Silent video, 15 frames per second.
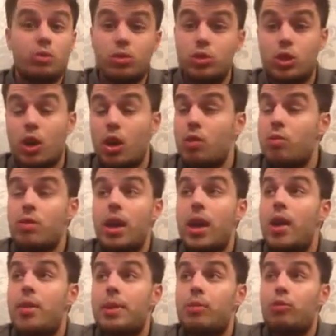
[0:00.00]
So,
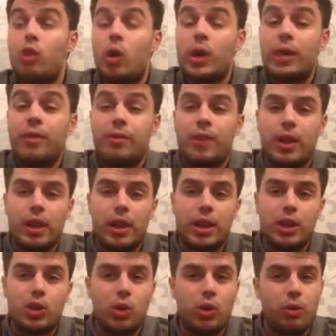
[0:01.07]
yeah, I mean, Rocky Fielding
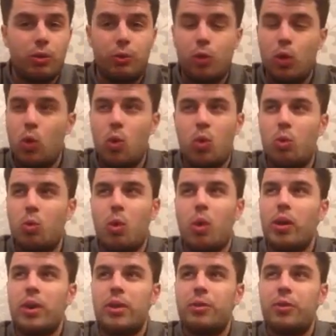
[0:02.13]
is on the
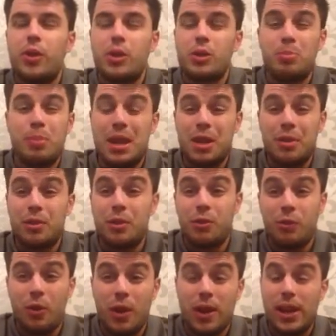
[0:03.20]
floor, in the first minute of the
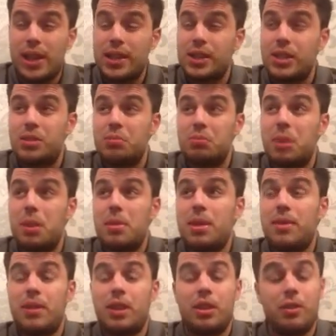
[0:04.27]
fight? Maybe
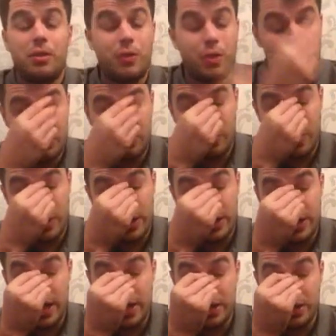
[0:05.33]
even in the first 30
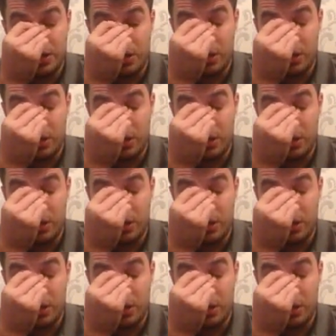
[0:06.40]
seconds,